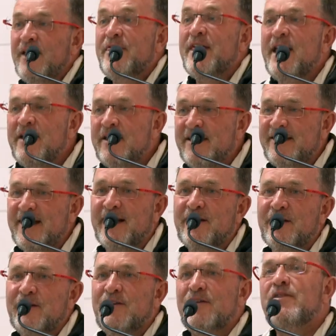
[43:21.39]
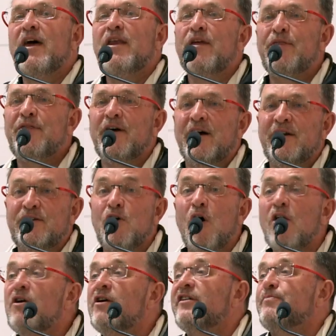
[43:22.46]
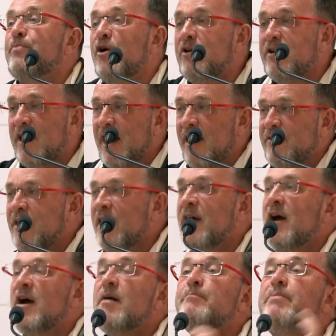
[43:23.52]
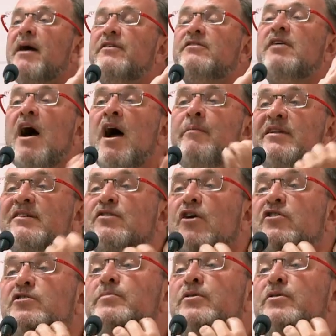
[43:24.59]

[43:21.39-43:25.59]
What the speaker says: Then a second, then a third. Cholera has broken out. By the time it's got to